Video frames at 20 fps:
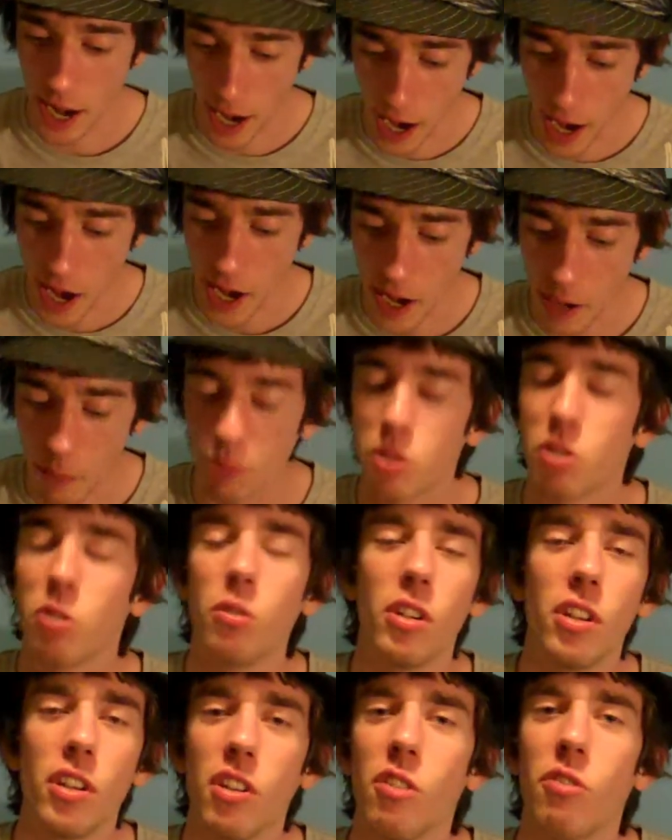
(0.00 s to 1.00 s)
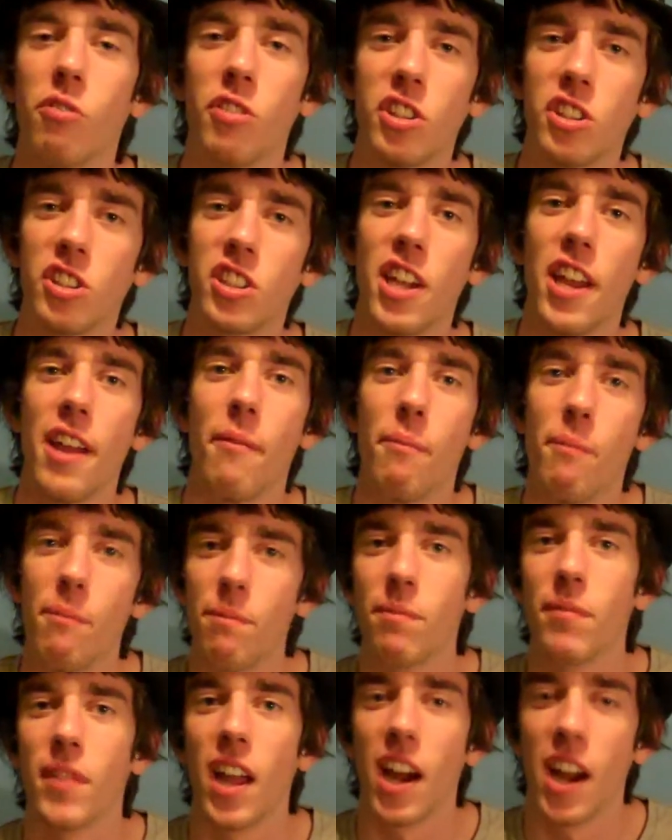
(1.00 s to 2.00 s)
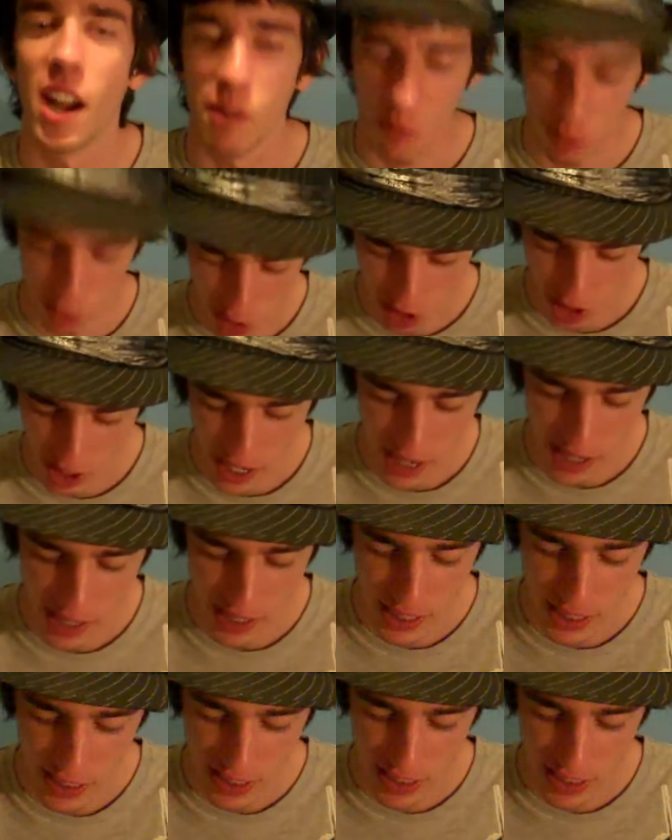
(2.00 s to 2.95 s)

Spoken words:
I absolutely love this game. I must say,